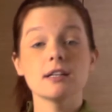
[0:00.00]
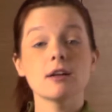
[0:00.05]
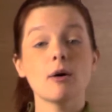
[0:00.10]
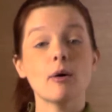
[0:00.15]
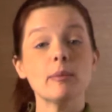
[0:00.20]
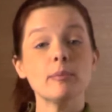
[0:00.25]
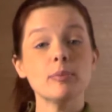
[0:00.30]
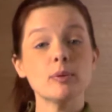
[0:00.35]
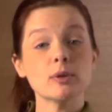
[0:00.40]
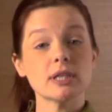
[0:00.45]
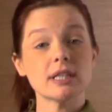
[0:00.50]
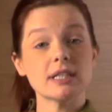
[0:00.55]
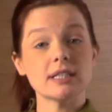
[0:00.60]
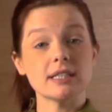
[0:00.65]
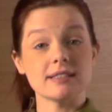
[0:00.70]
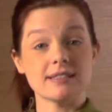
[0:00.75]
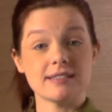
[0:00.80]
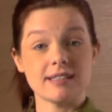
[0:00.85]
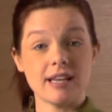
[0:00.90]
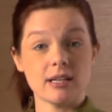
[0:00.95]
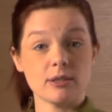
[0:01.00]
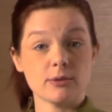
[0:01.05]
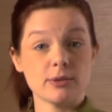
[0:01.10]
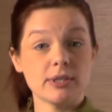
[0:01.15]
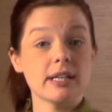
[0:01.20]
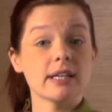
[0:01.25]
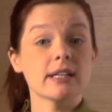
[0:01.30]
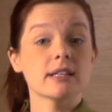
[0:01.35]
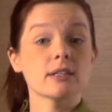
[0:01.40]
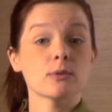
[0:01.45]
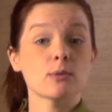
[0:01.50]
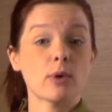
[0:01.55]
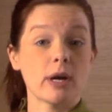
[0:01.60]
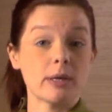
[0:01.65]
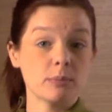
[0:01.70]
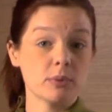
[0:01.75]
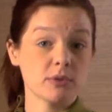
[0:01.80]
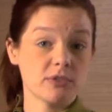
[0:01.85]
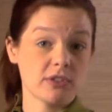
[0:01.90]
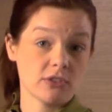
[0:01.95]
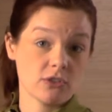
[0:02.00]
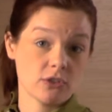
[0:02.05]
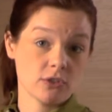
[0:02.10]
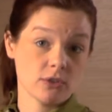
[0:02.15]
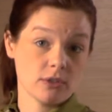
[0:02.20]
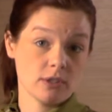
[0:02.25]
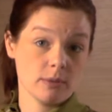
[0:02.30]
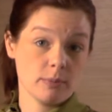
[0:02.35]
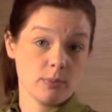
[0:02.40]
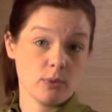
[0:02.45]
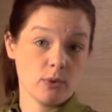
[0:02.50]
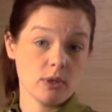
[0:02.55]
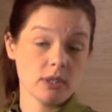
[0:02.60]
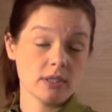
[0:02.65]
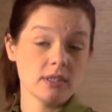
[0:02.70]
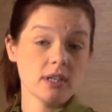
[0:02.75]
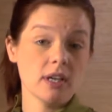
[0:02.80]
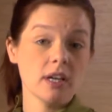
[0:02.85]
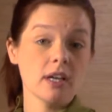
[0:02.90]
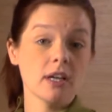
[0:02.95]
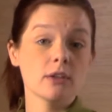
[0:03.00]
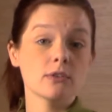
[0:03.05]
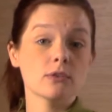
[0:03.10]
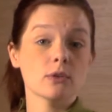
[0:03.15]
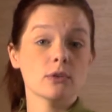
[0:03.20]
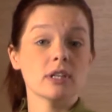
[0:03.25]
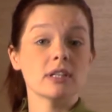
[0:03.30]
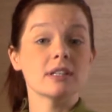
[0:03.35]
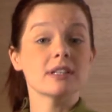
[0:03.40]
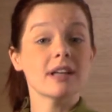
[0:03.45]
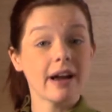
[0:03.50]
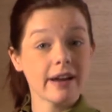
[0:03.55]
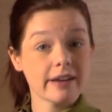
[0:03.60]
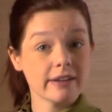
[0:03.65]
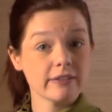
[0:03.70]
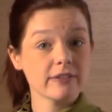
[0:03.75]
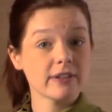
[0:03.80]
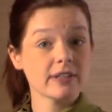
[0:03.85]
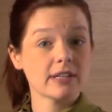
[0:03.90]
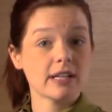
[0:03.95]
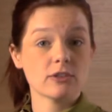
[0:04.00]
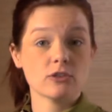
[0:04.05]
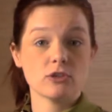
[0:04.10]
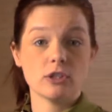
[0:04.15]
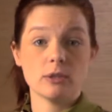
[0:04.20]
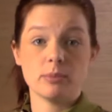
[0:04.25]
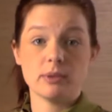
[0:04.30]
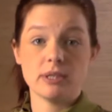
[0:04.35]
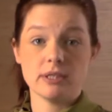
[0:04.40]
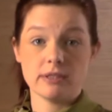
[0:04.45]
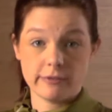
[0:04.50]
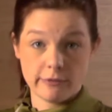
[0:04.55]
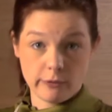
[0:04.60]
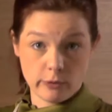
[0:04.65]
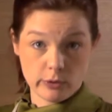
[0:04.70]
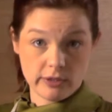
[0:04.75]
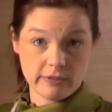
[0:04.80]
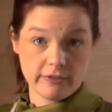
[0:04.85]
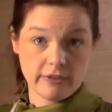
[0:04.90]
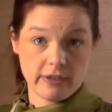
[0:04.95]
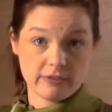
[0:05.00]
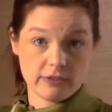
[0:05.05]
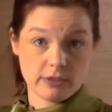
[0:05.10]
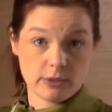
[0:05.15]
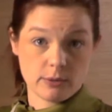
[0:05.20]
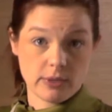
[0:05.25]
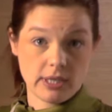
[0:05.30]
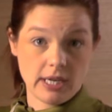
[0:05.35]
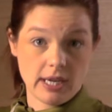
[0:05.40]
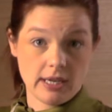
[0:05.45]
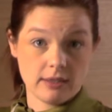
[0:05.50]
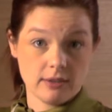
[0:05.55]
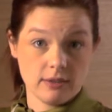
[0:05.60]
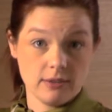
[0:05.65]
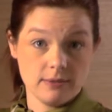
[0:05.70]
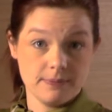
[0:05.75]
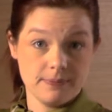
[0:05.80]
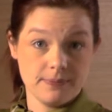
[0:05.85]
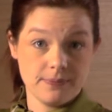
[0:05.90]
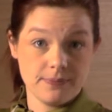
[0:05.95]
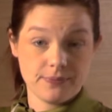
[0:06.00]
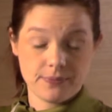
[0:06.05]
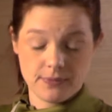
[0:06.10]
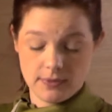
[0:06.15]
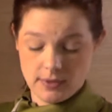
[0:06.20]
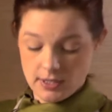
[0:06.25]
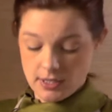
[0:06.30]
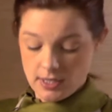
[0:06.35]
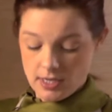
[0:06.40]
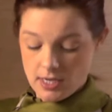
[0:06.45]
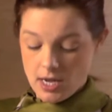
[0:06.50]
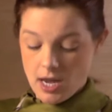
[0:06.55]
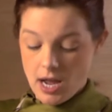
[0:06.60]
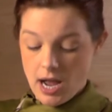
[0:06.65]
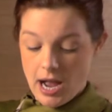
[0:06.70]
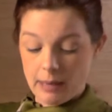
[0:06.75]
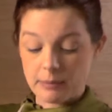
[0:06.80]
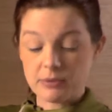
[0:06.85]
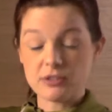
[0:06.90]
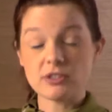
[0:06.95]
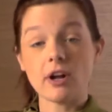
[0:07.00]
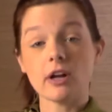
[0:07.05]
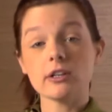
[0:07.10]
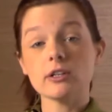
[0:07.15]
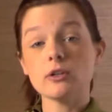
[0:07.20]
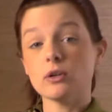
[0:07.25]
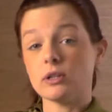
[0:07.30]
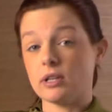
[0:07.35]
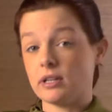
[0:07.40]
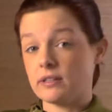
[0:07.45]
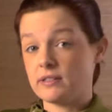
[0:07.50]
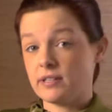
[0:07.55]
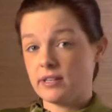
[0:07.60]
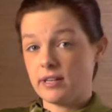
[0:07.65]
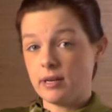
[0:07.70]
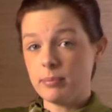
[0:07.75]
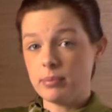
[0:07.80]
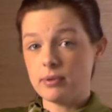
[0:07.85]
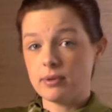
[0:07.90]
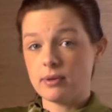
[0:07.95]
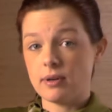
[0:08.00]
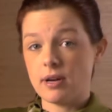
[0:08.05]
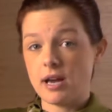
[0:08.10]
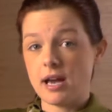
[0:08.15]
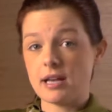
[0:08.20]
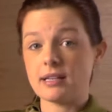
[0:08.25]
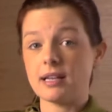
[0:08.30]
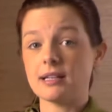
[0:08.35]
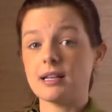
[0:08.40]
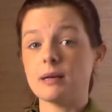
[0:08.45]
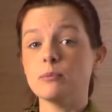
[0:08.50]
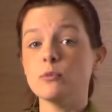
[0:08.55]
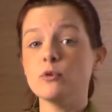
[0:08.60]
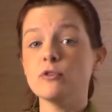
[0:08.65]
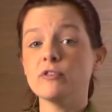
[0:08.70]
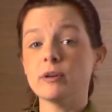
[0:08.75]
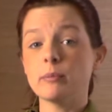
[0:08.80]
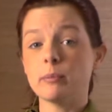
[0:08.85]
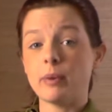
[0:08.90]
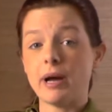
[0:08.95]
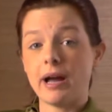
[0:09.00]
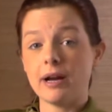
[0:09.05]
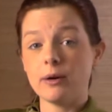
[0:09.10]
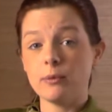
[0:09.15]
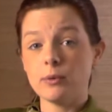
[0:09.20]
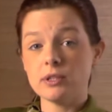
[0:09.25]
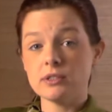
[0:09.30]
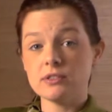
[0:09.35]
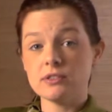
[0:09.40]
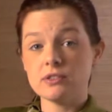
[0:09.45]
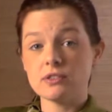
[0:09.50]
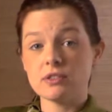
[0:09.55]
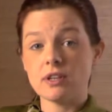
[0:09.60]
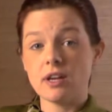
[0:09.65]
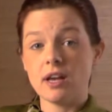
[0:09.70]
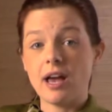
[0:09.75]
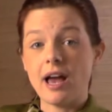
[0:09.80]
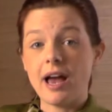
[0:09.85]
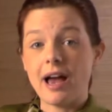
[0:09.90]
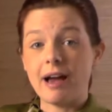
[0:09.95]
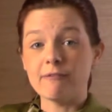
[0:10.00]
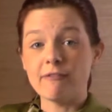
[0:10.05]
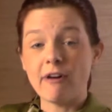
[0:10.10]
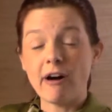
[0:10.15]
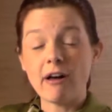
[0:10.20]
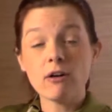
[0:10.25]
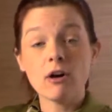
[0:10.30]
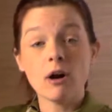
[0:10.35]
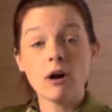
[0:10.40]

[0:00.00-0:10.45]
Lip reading: Now I'm putting the celery in the right position on the board so the knife can actually be in a 45-degree angle. I'm starting on the tip and then I'm moving backwards, and while